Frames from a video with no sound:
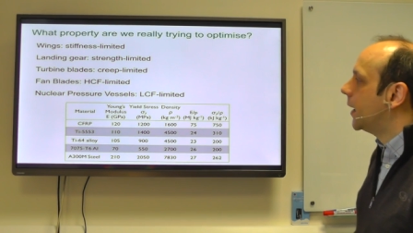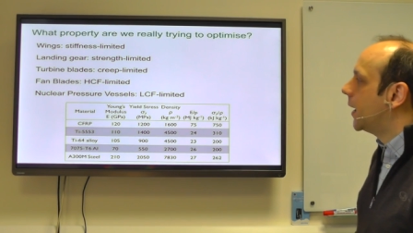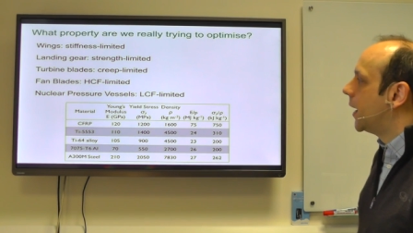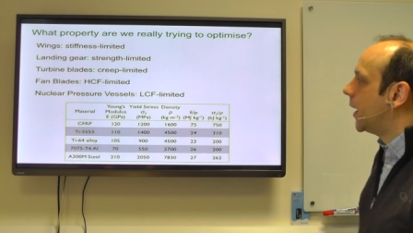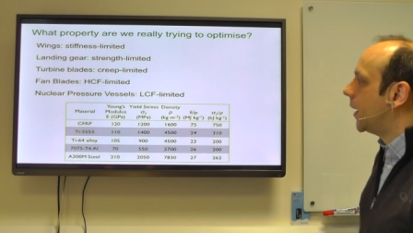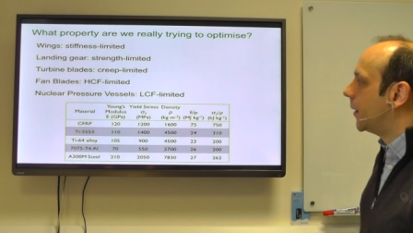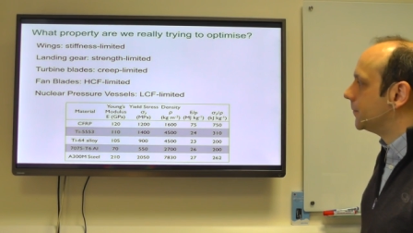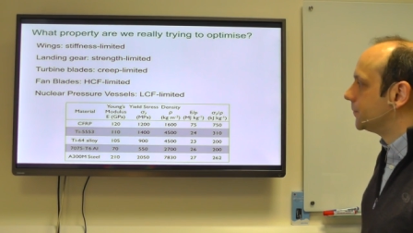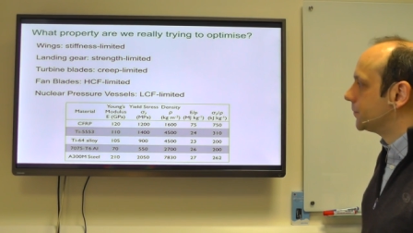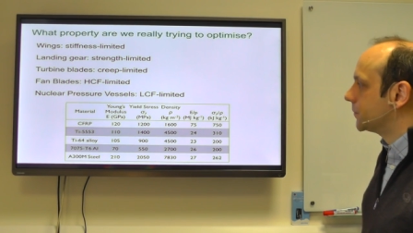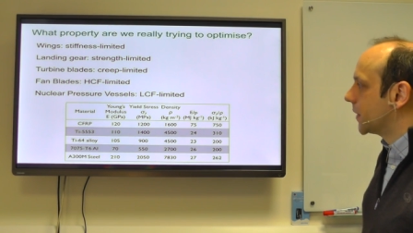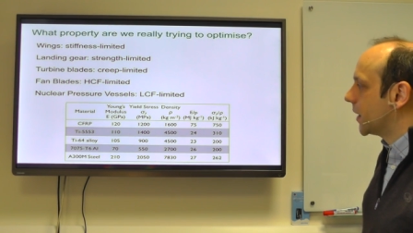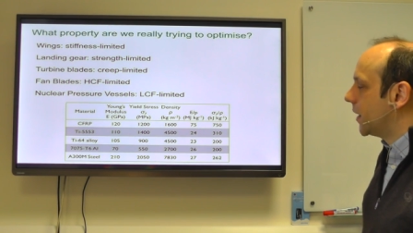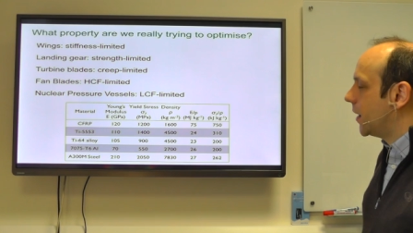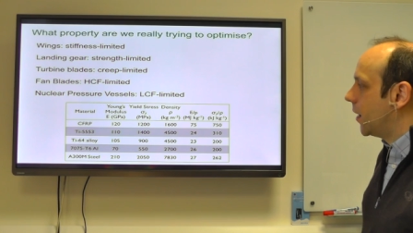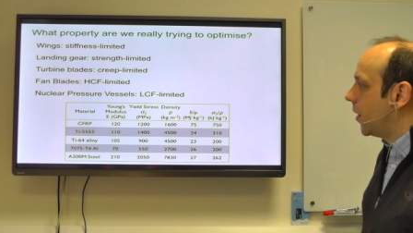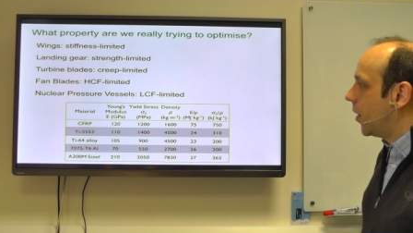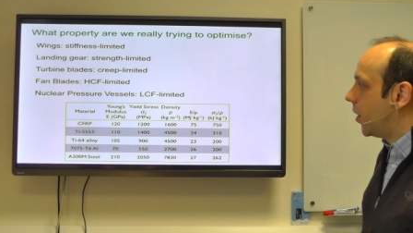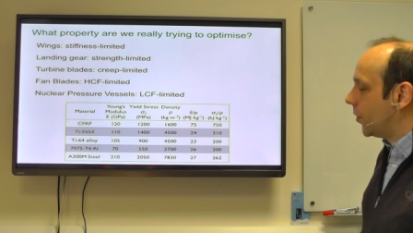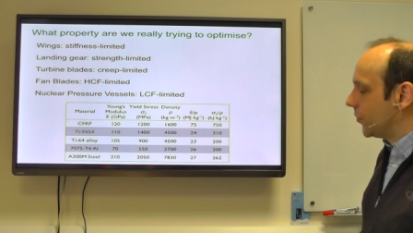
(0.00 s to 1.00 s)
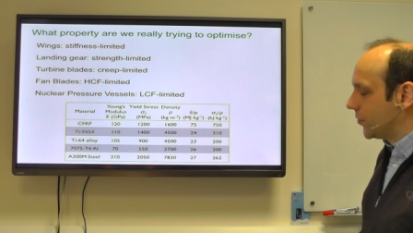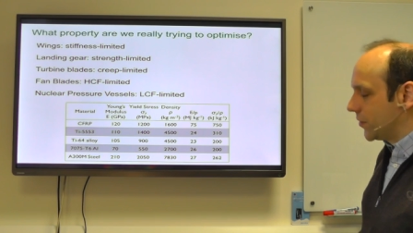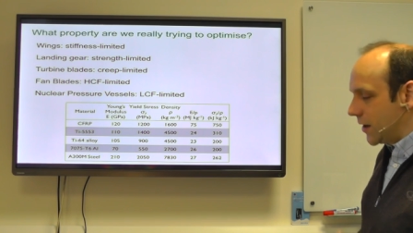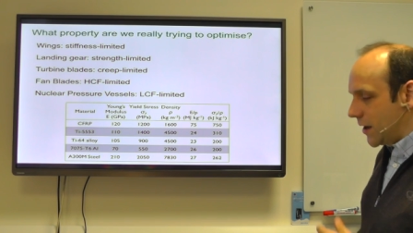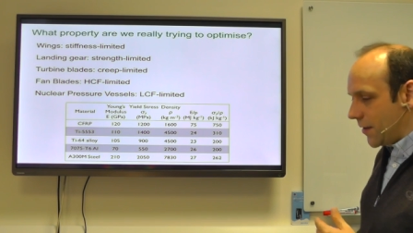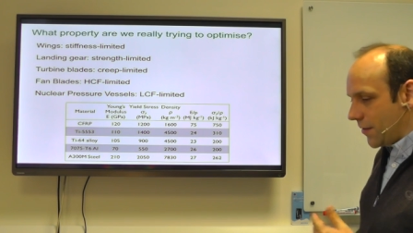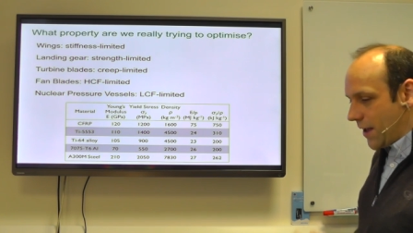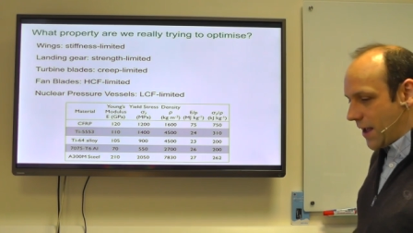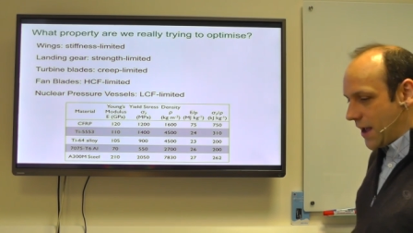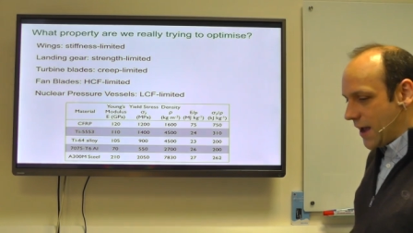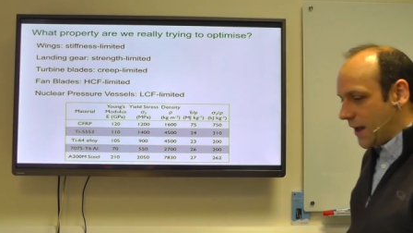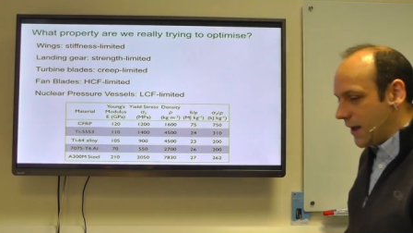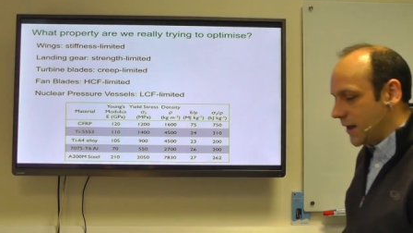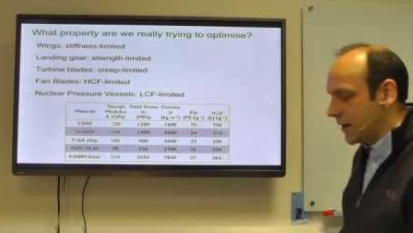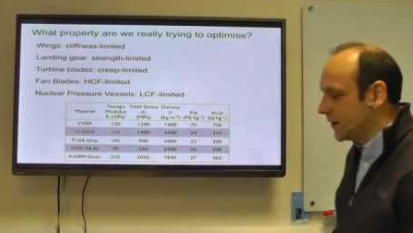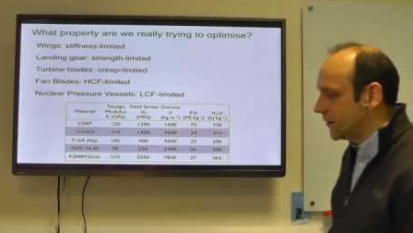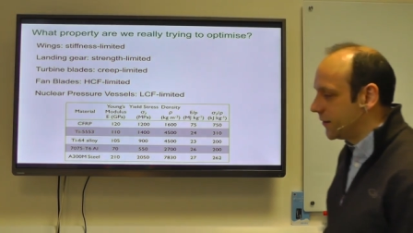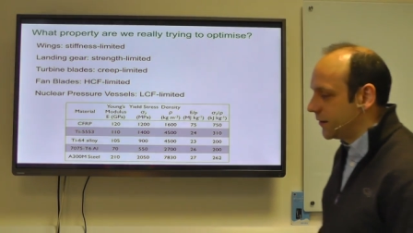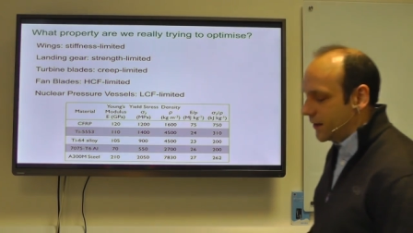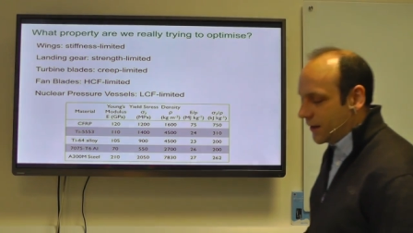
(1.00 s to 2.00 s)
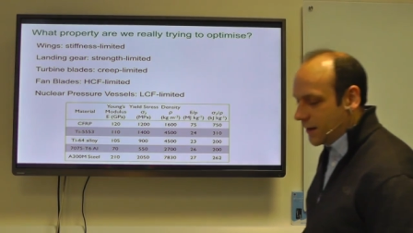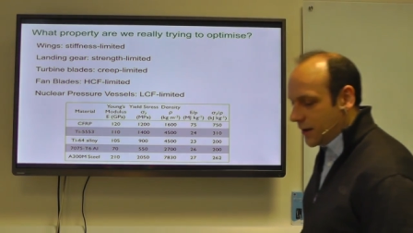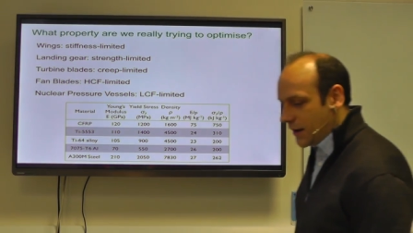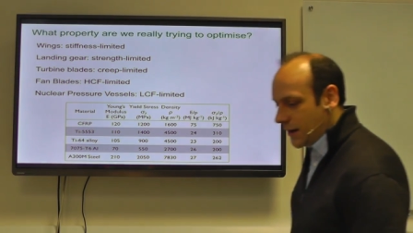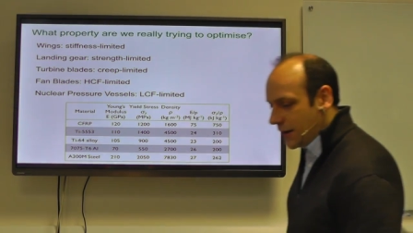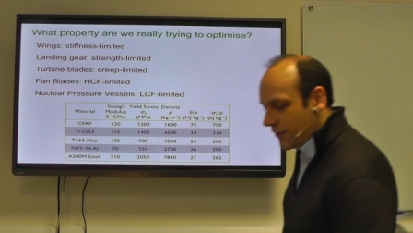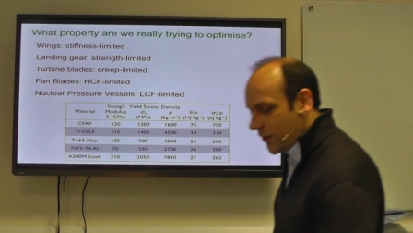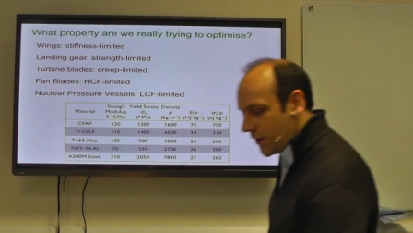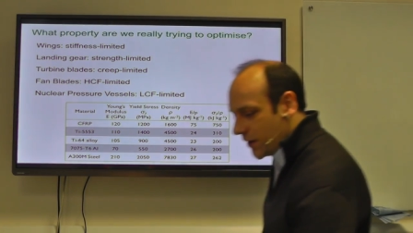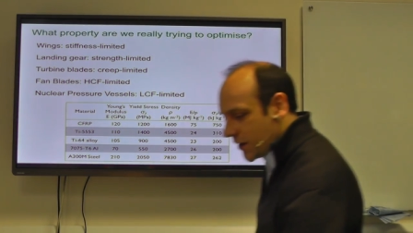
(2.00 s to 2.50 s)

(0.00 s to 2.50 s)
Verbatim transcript: Um, on the other hand, if